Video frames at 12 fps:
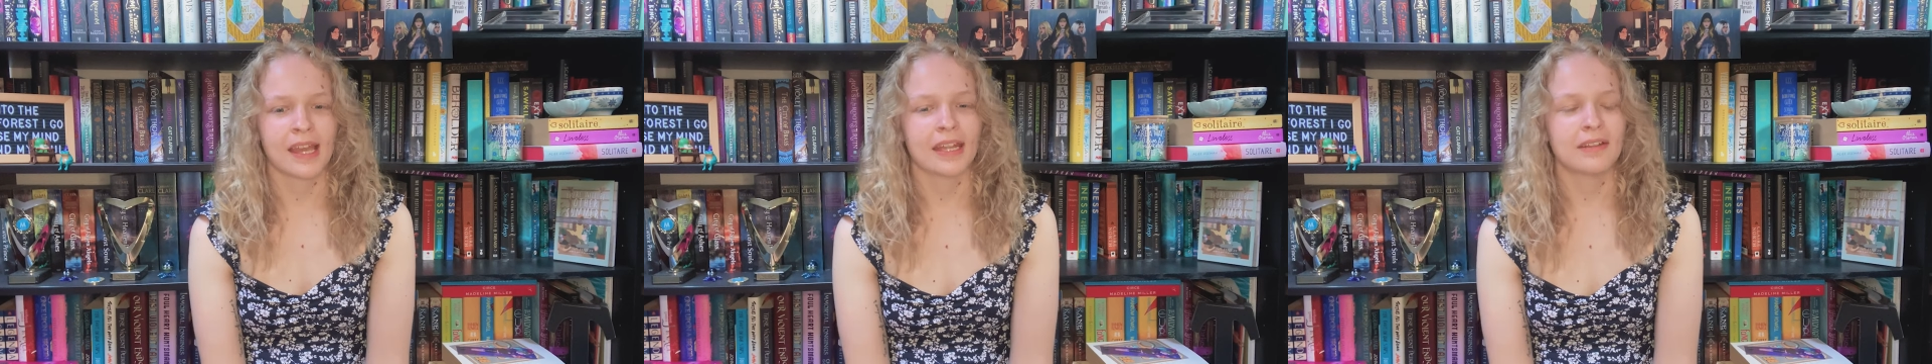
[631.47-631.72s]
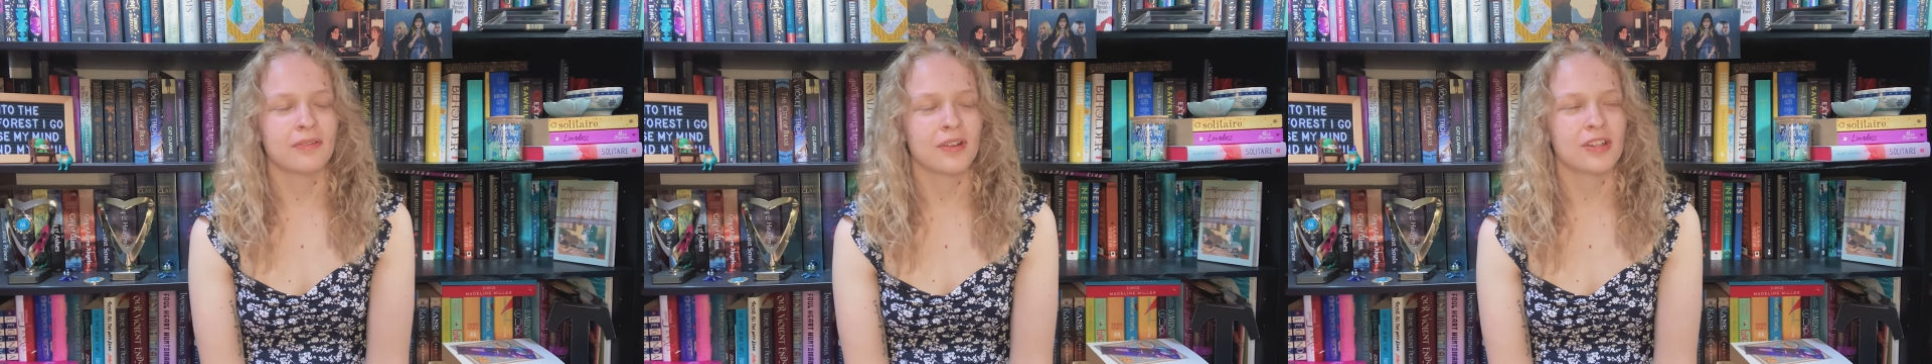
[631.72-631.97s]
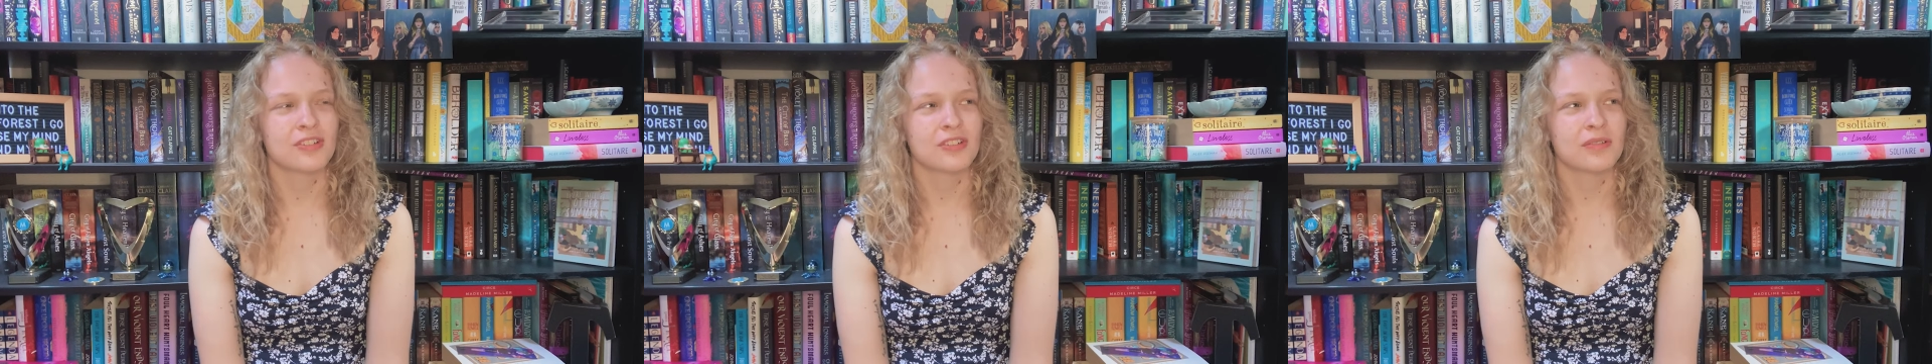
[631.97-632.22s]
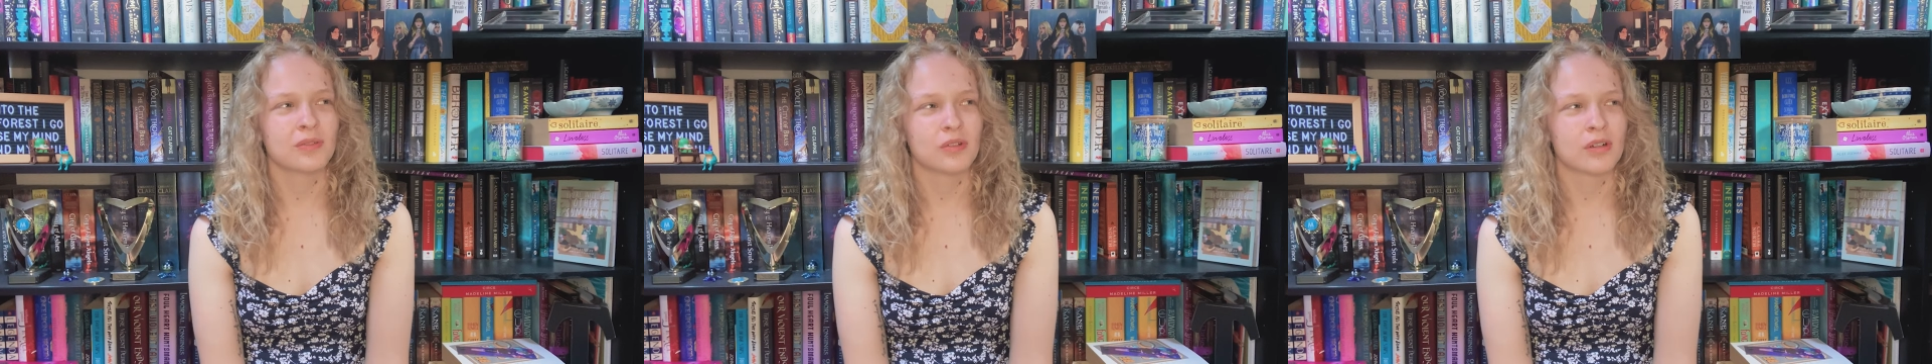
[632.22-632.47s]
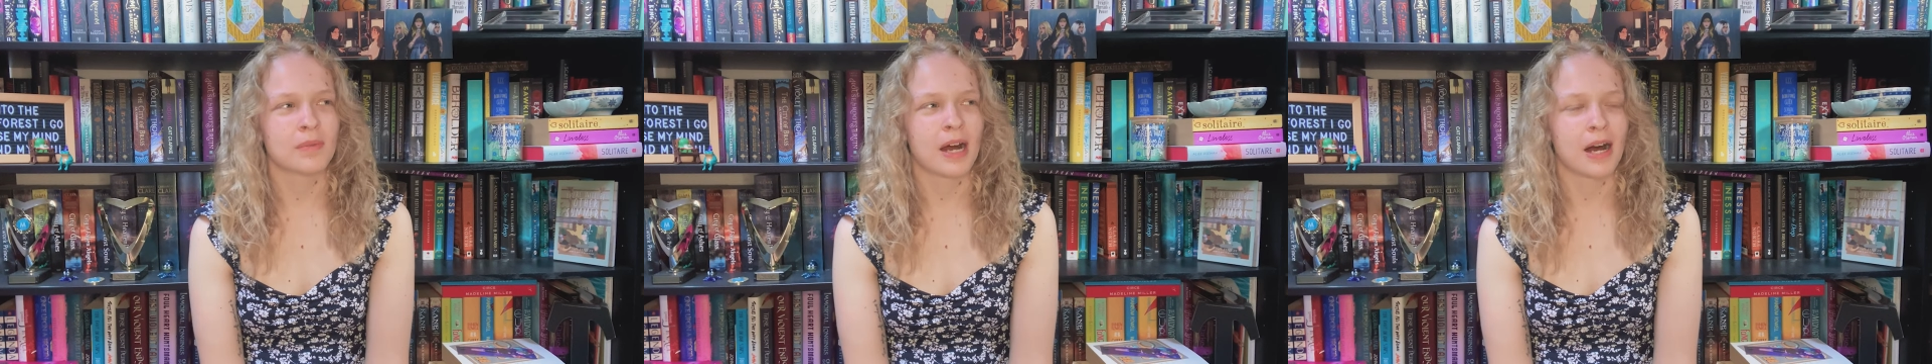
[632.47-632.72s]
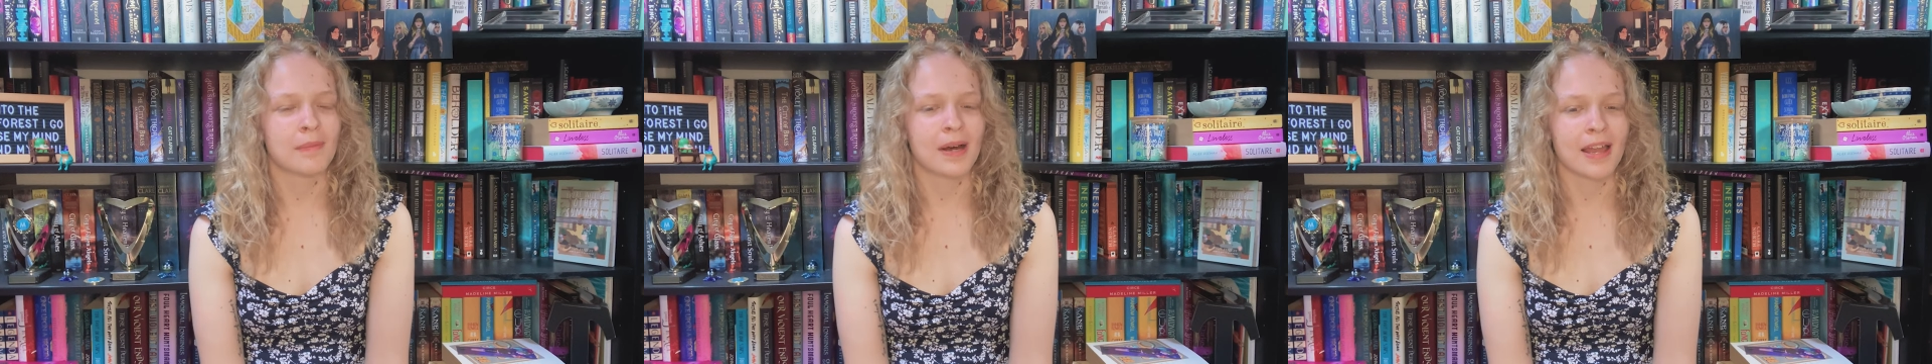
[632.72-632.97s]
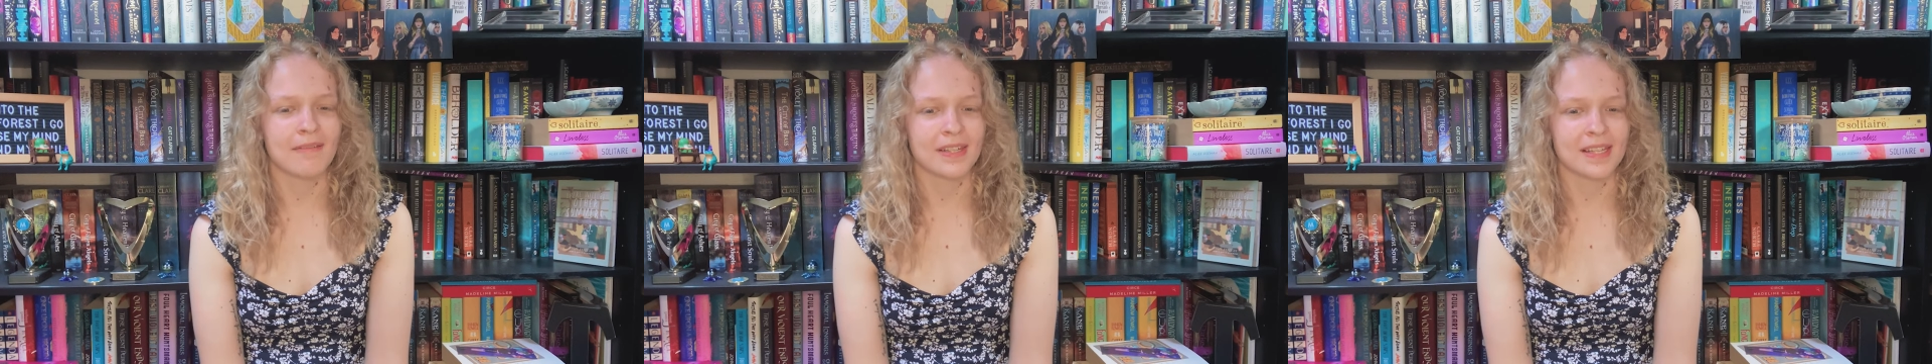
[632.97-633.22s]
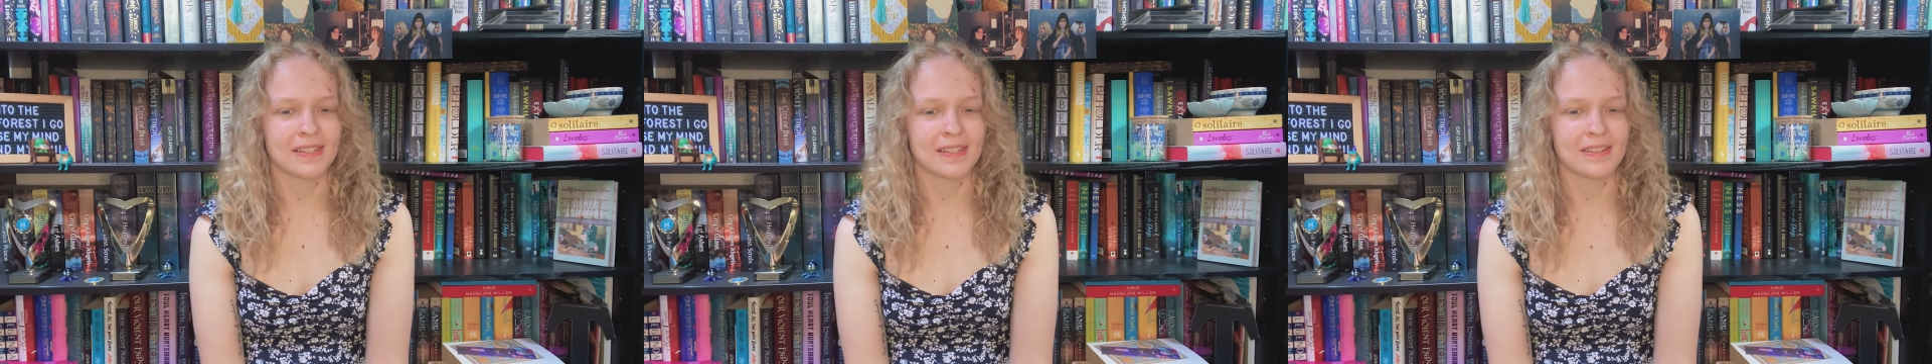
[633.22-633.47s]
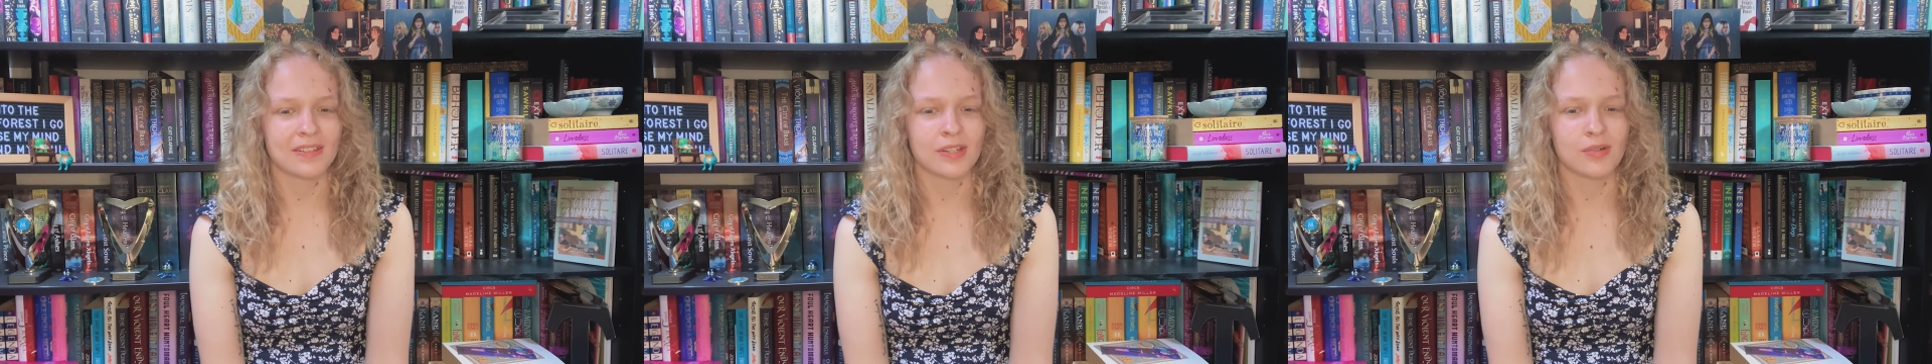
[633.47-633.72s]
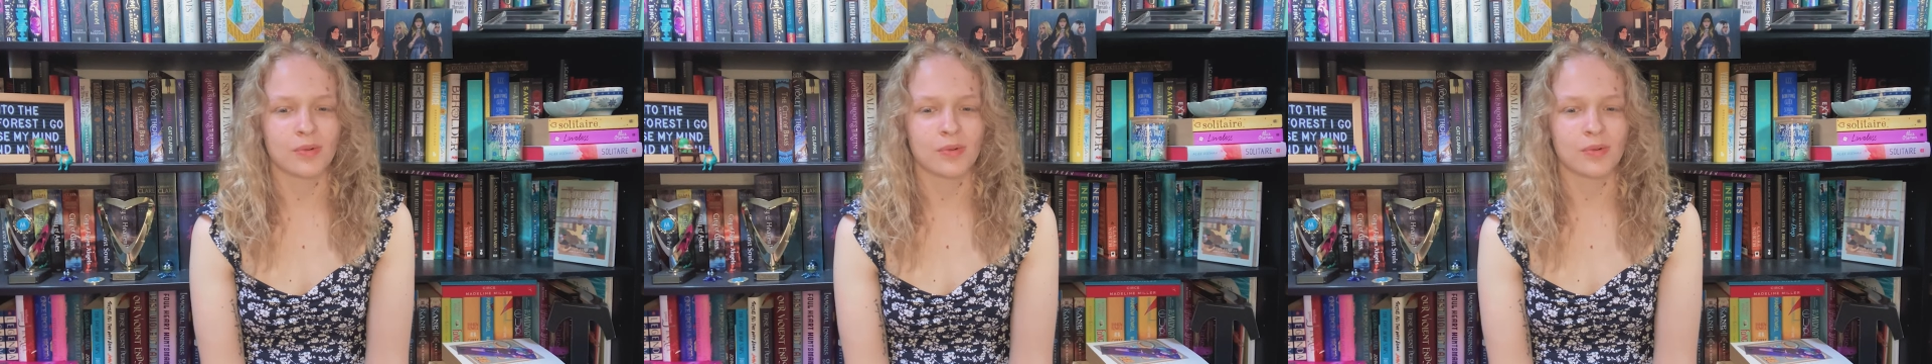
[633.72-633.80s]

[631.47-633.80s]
And the version of Laura Palmer I've listened to